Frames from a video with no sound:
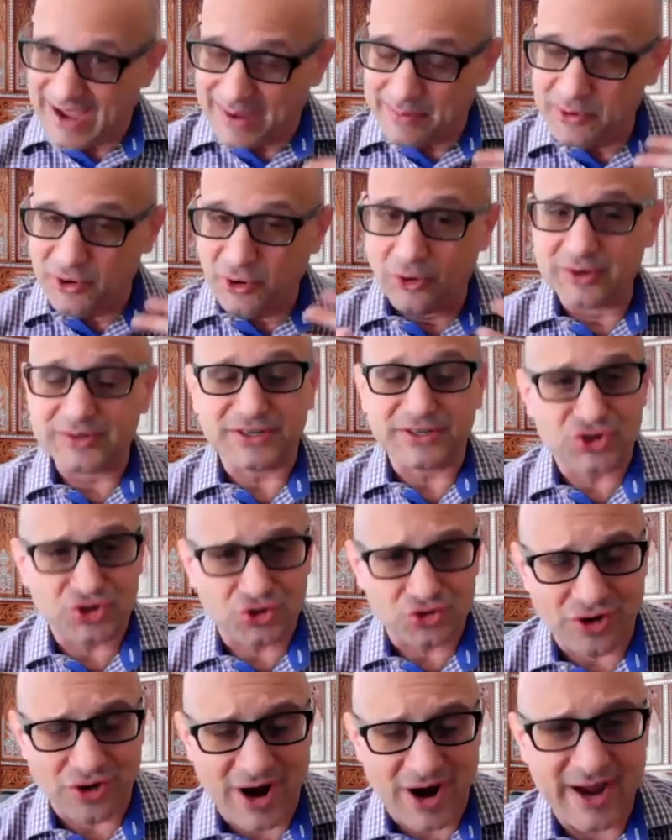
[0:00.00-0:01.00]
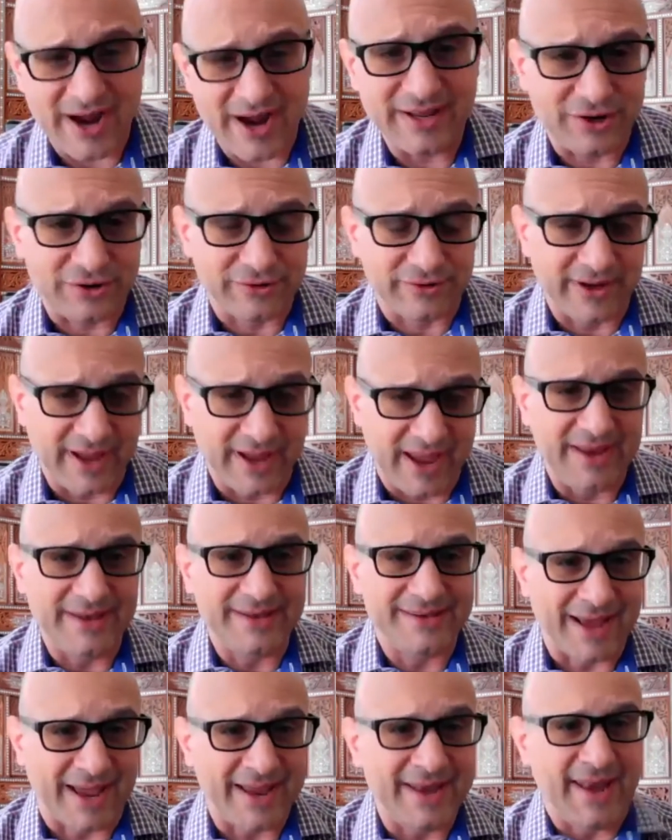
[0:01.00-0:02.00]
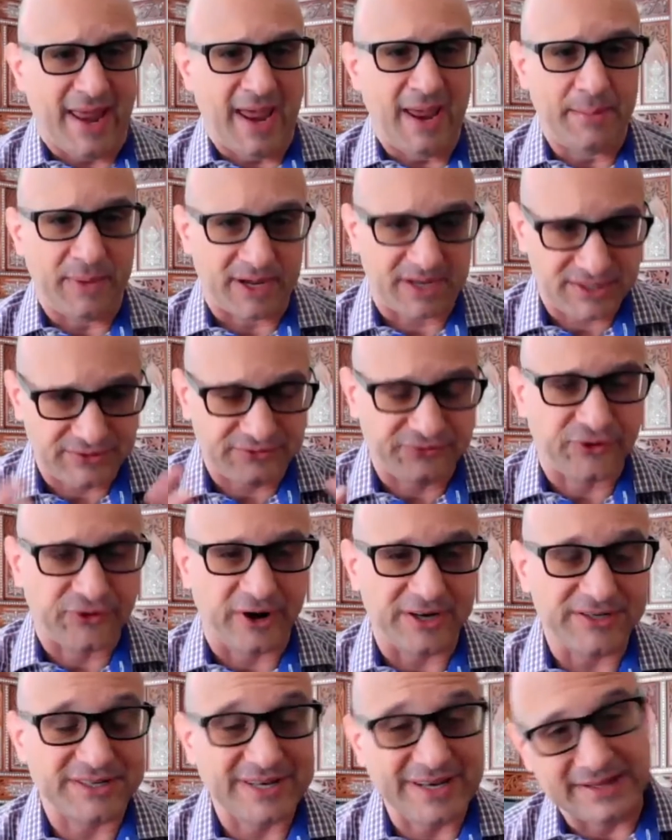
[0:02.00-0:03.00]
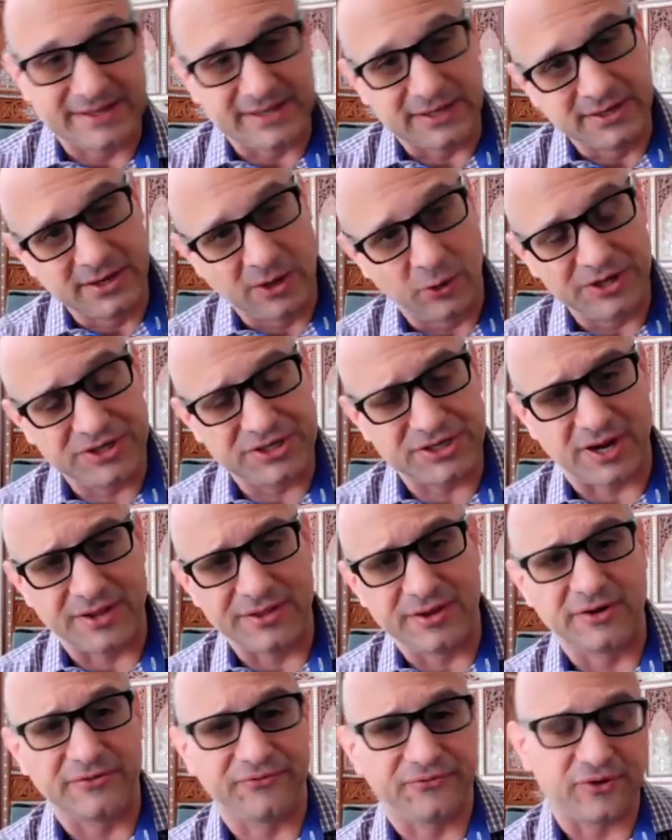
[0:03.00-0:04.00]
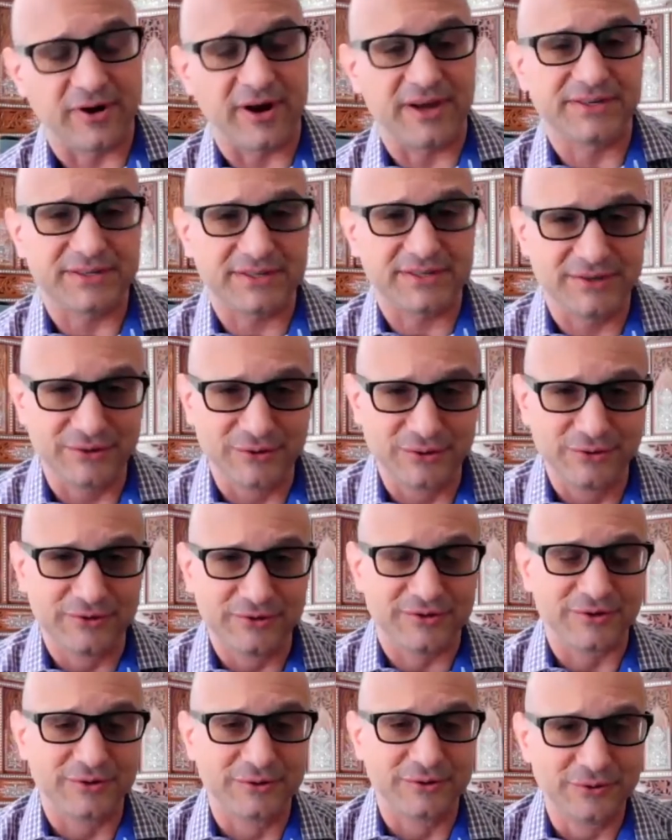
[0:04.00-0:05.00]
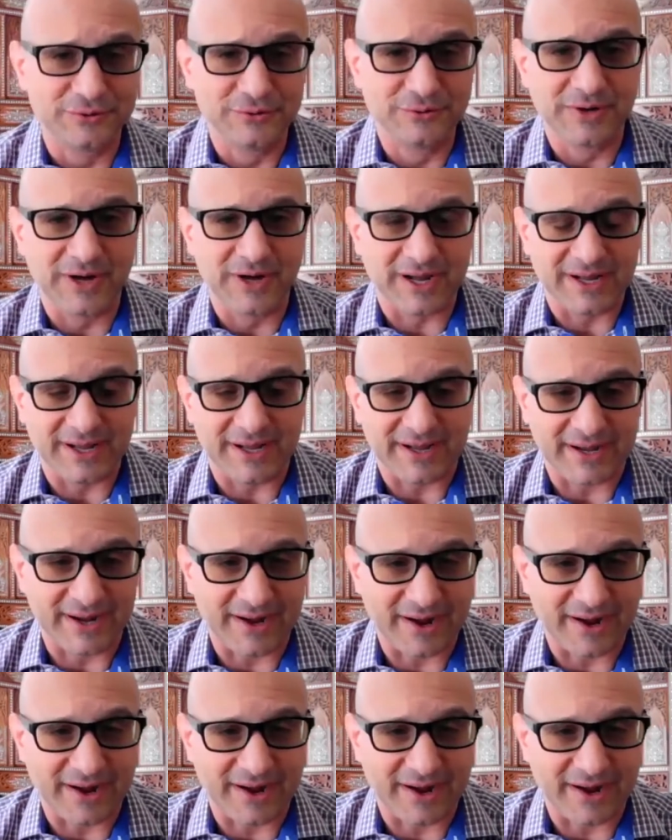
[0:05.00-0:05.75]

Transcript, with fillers: I'm going to try to create dynamics for us to get to know each other, for us to, to uh,